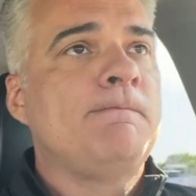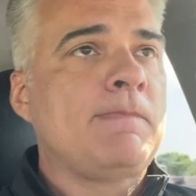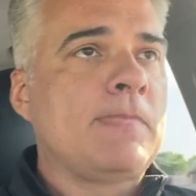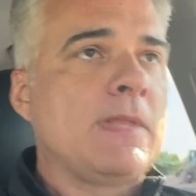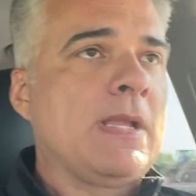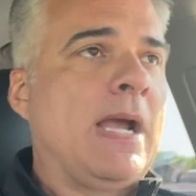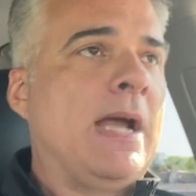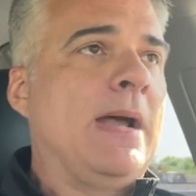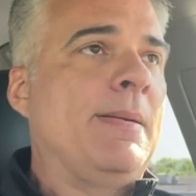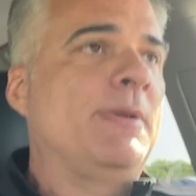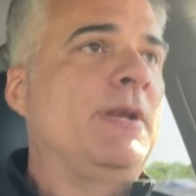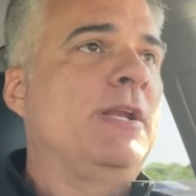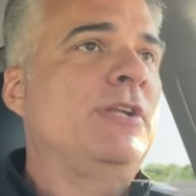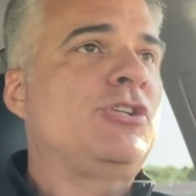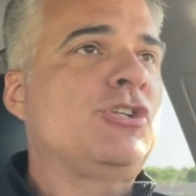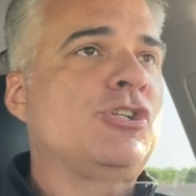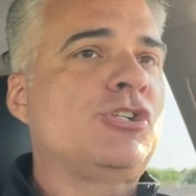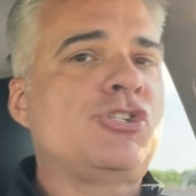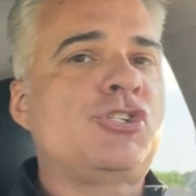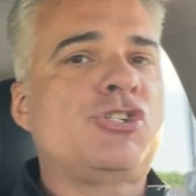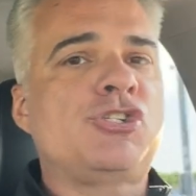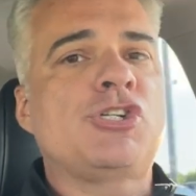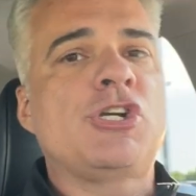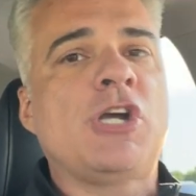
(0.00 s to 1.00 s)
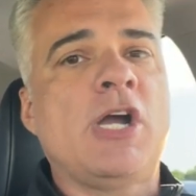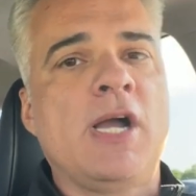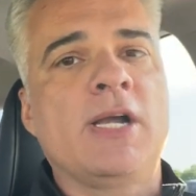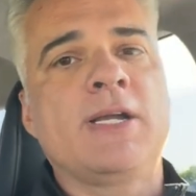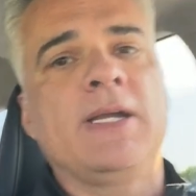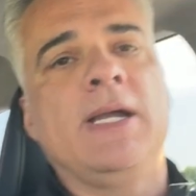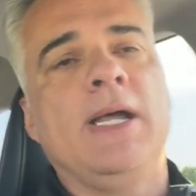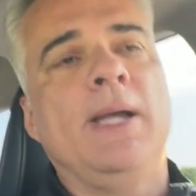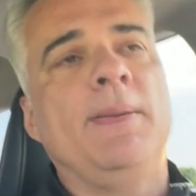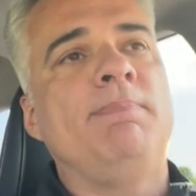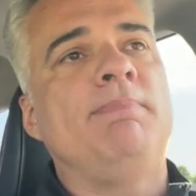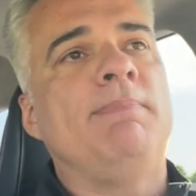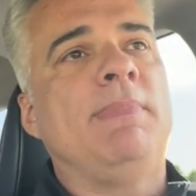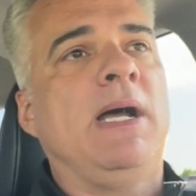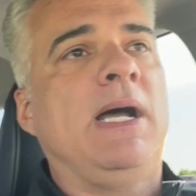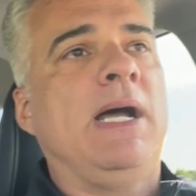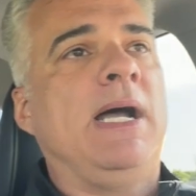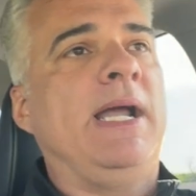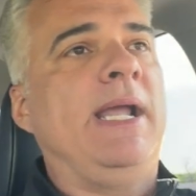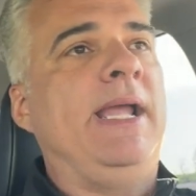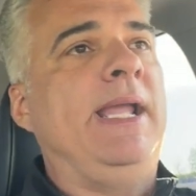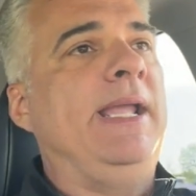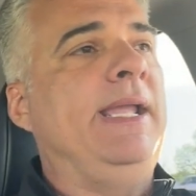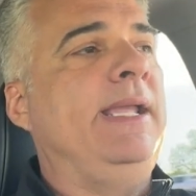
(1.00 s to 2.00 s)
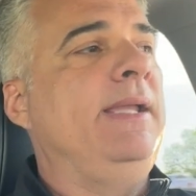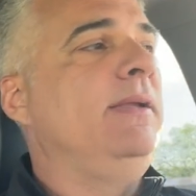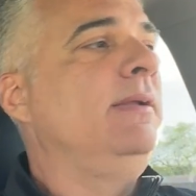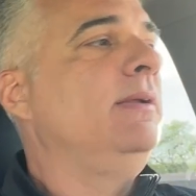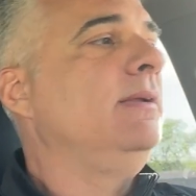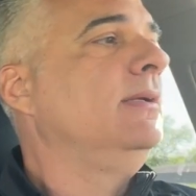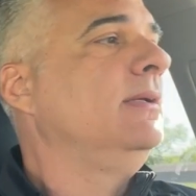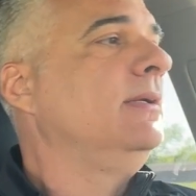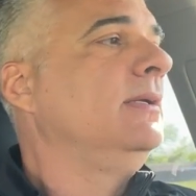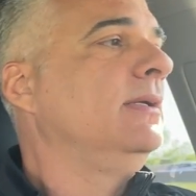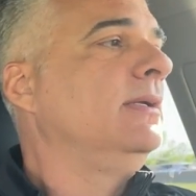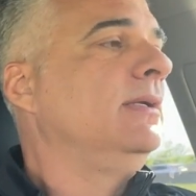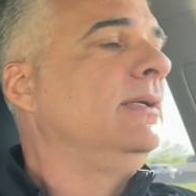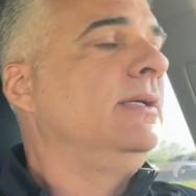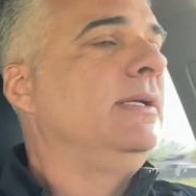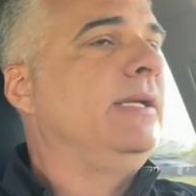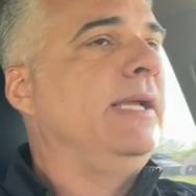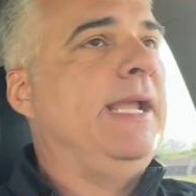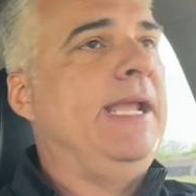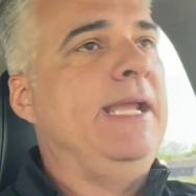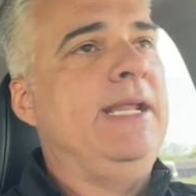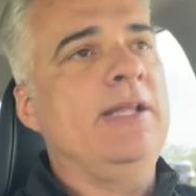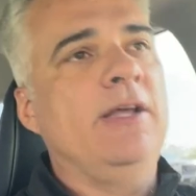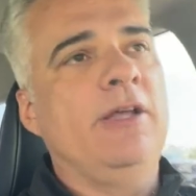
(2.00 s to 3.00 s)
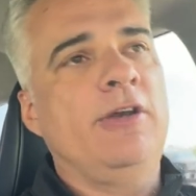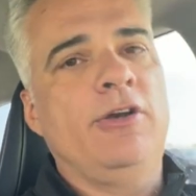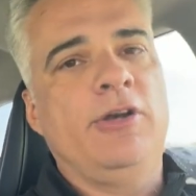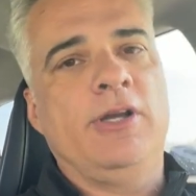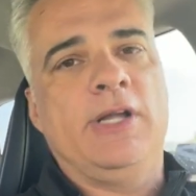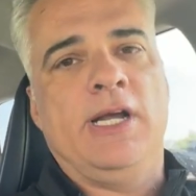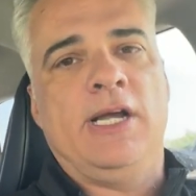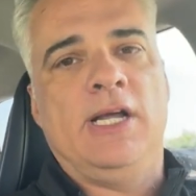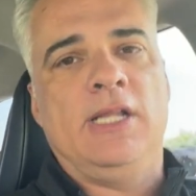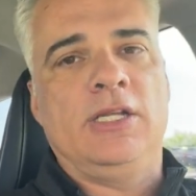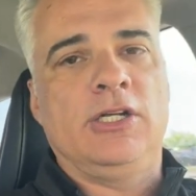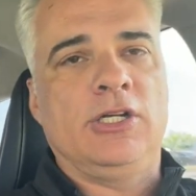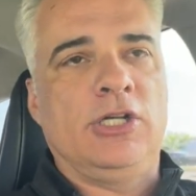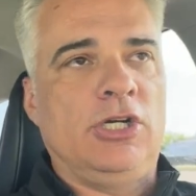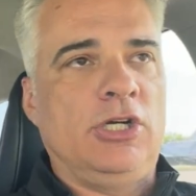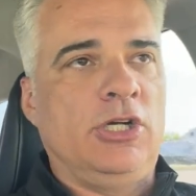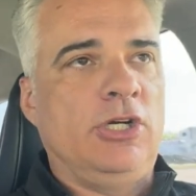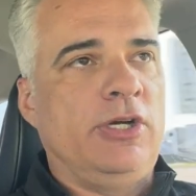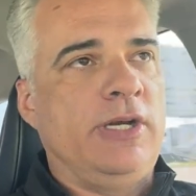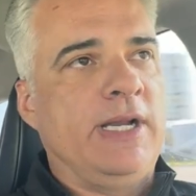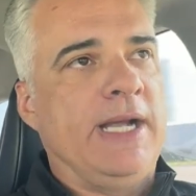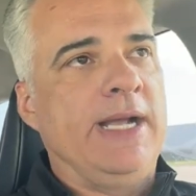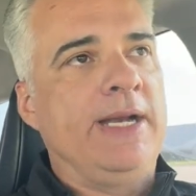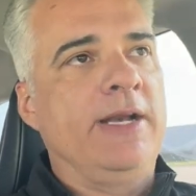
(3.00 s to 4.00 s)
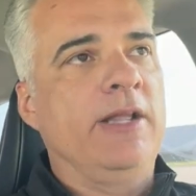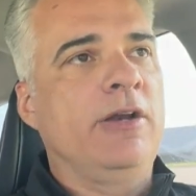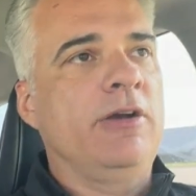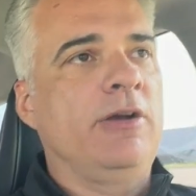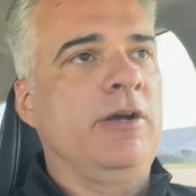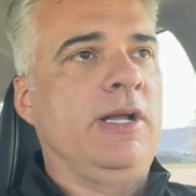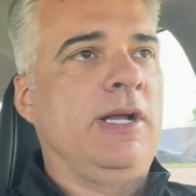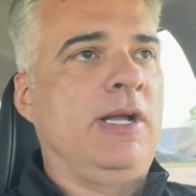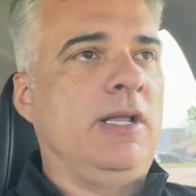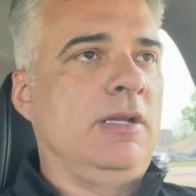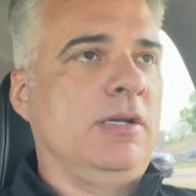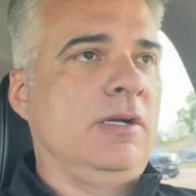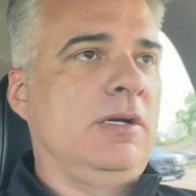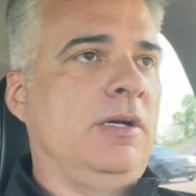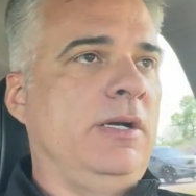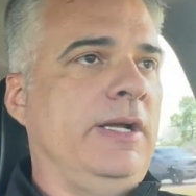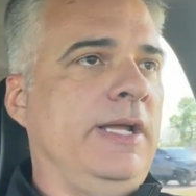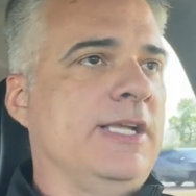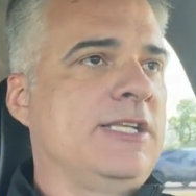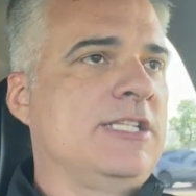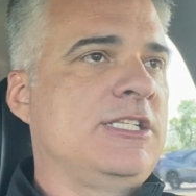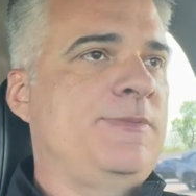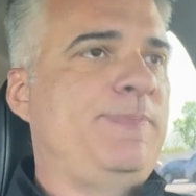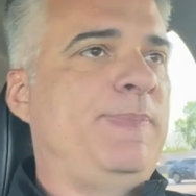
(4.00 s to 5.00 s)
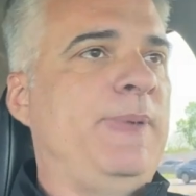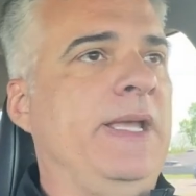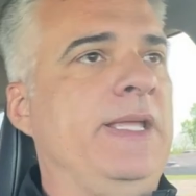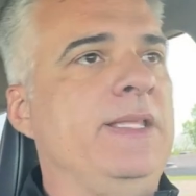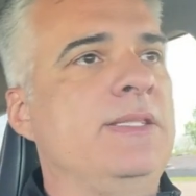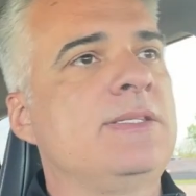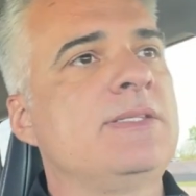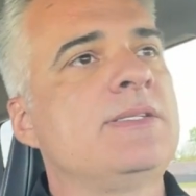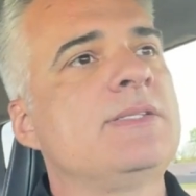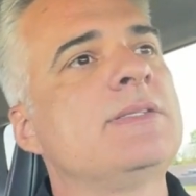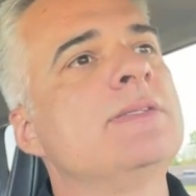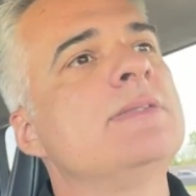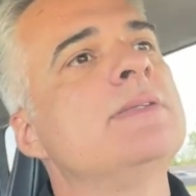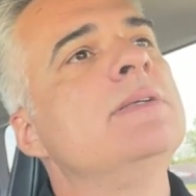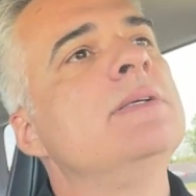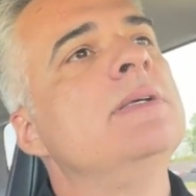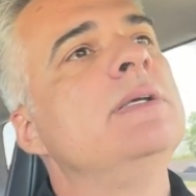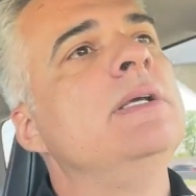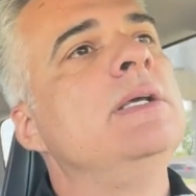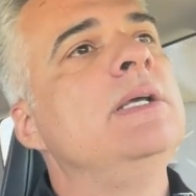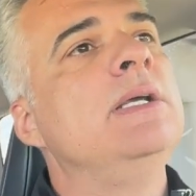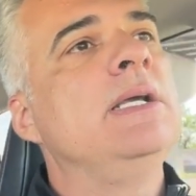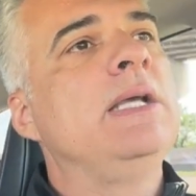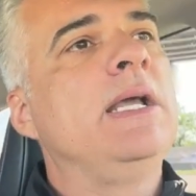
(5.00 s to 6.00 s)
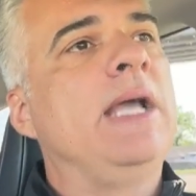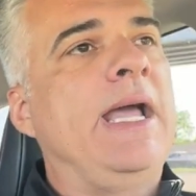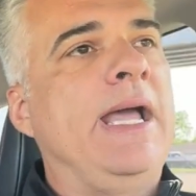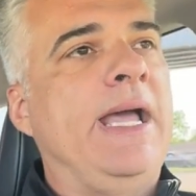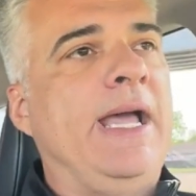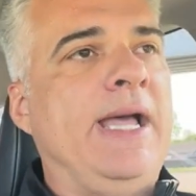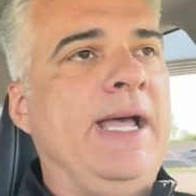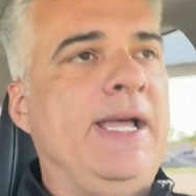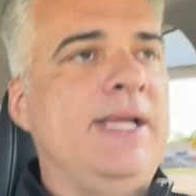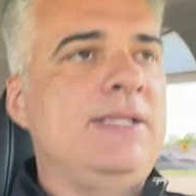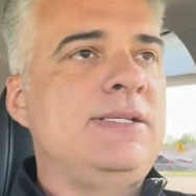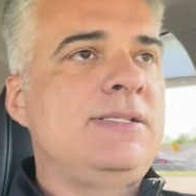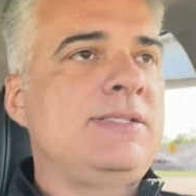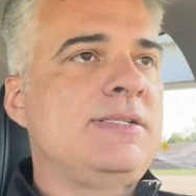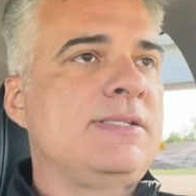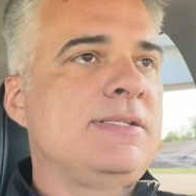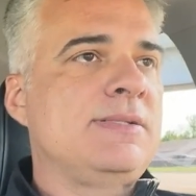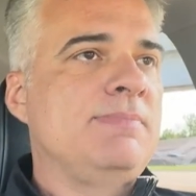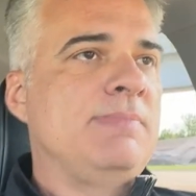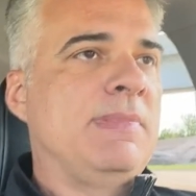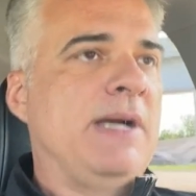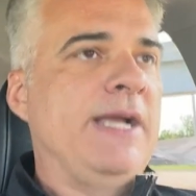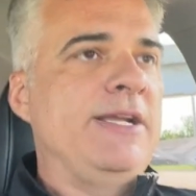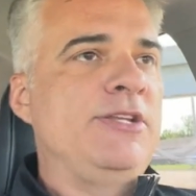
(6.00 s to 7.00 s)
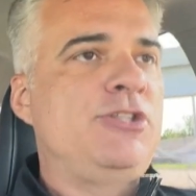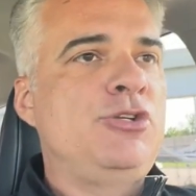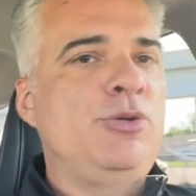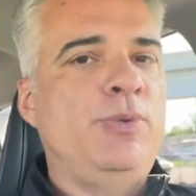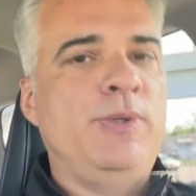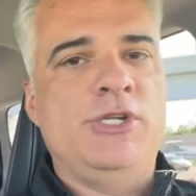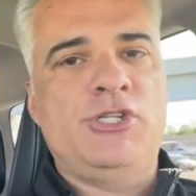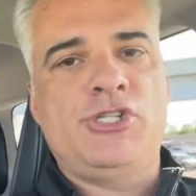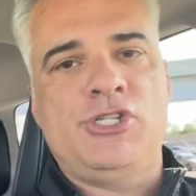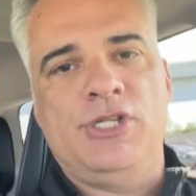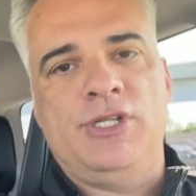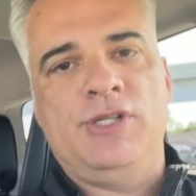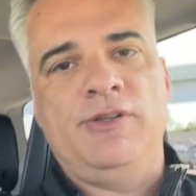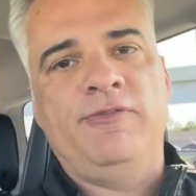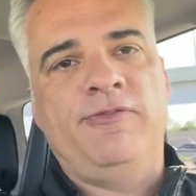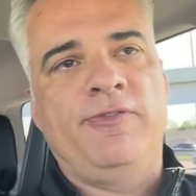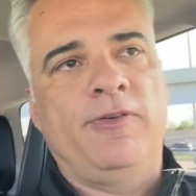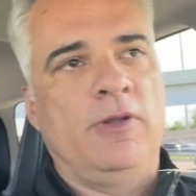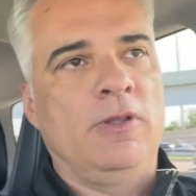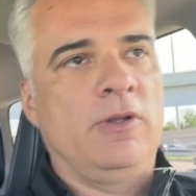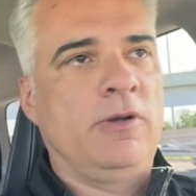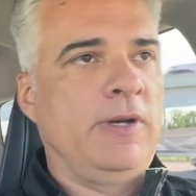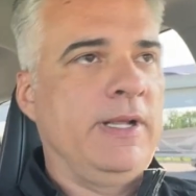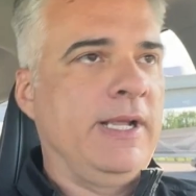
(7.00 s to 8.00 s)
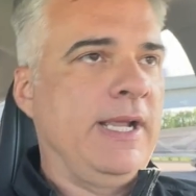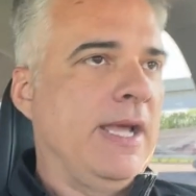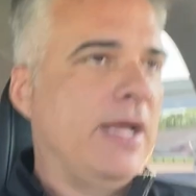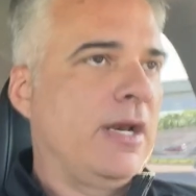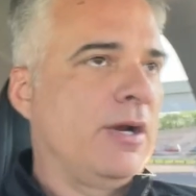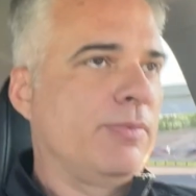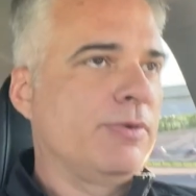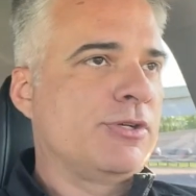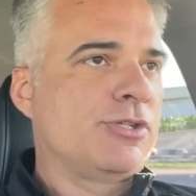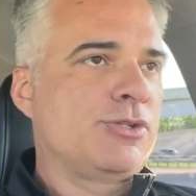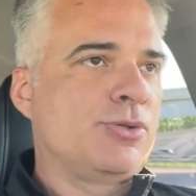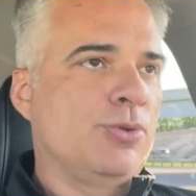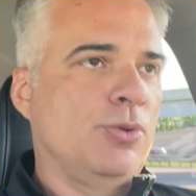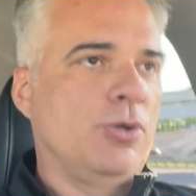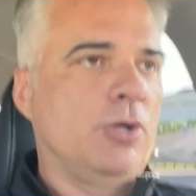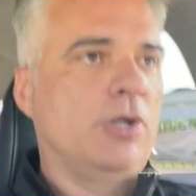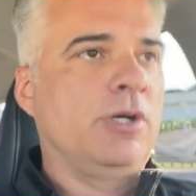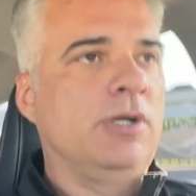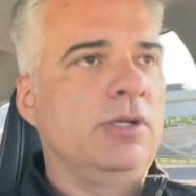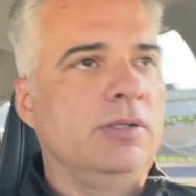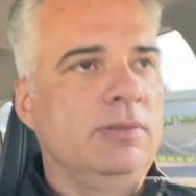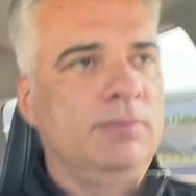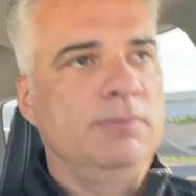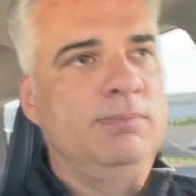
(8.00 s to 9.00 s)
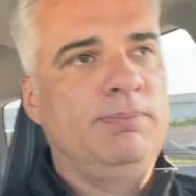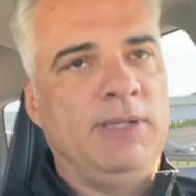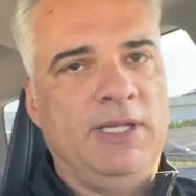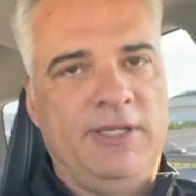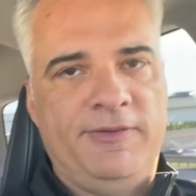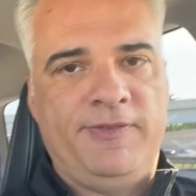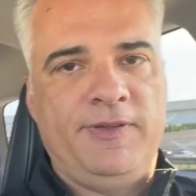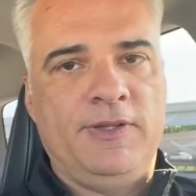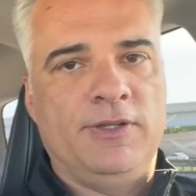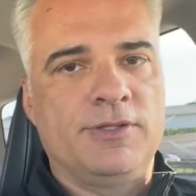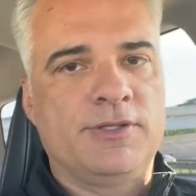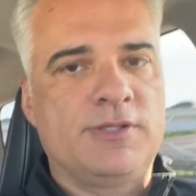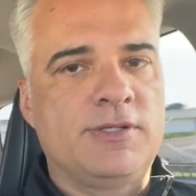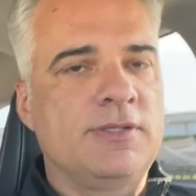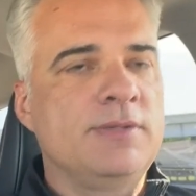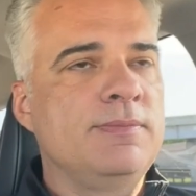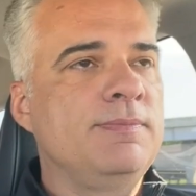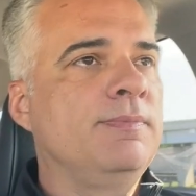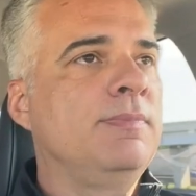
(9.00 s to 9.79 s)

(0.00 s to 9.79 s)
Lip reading: I'm going to just chalk up my $800 or $900 expense as my tuition for learning how to restore playfields.